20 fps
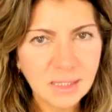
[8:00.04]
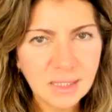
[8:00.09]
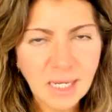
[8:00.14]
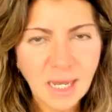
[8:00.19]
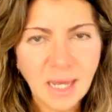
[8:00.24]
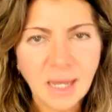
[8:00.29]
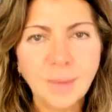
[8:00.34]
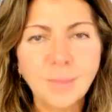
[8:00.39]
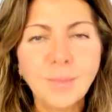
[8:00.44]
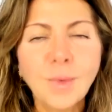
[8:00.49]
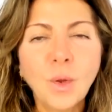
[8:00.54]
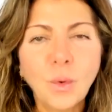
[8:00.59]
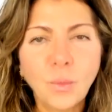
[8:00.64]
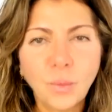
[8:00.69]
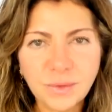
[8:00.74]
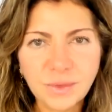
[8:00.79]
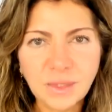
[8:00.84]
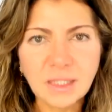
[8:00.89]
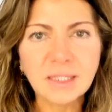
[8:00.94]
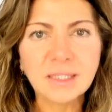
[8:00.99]
of time
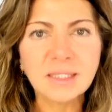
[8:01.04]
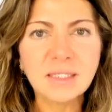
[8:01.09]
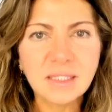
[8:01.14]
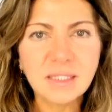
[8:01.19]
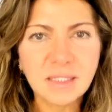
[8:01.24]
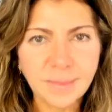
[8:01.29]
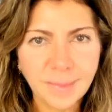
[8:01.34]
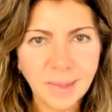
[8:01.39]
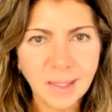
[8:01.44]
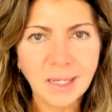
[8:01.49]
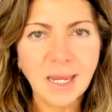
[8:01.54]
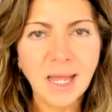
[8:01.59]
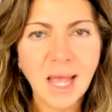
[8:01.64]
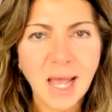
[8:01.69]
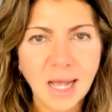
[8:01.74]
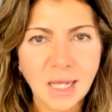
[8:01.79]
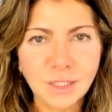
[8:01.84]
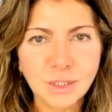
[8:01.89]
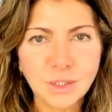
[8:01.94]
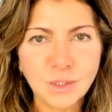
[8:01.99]
with the least amount of
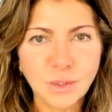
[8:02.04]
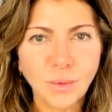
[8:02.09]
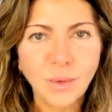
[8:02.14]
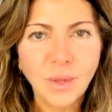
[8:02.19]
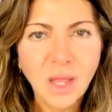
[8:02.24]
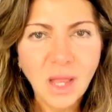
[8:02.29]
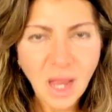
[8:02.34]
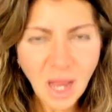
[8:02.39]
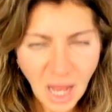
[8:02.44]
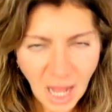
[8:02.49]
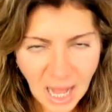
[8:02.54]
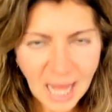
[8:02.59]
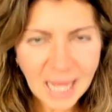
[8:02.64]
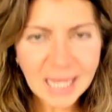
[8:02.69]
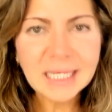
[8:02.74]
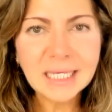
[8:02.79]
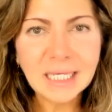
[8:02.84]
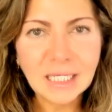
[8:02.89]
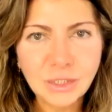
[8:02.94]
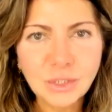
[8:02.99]
hassle.
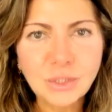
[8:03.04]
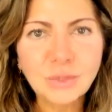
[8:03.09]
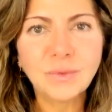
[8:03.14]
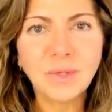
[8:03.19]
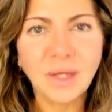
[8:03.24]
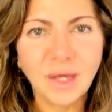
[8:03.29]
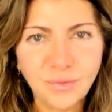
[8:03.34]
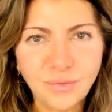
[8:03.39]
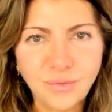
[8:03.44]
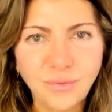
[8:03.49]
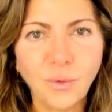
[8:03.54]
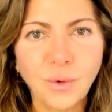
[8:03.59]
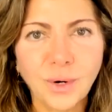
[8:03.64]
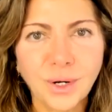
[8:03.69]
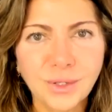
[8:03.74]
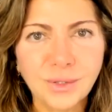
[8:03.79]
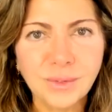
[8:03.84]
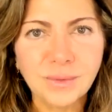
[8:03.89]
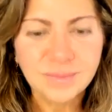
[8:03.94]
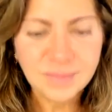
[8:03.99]
I can do that for
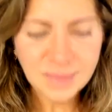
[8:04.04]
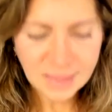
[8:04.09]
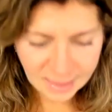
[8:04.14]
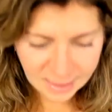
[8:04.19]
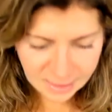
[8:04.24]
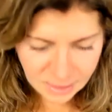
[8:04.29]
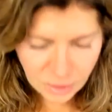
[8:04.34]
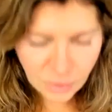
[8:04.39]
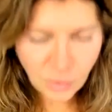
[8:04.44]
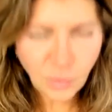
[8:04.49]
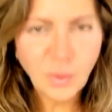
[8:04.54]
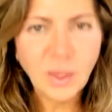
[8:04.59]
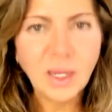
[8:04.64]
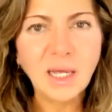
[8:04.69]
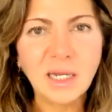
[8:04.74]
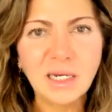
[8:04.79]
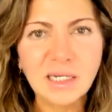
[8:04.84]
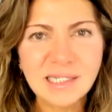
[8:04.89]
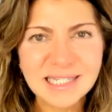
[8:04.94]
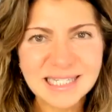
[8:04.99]
you. Let's go
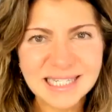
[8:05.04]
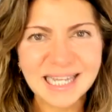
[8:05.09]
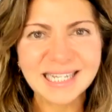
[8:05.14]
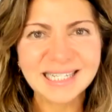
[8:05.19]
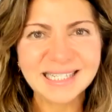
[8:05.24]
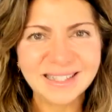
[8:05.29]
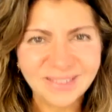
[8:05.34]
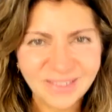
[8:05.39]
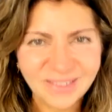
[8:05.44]
ahead and sign the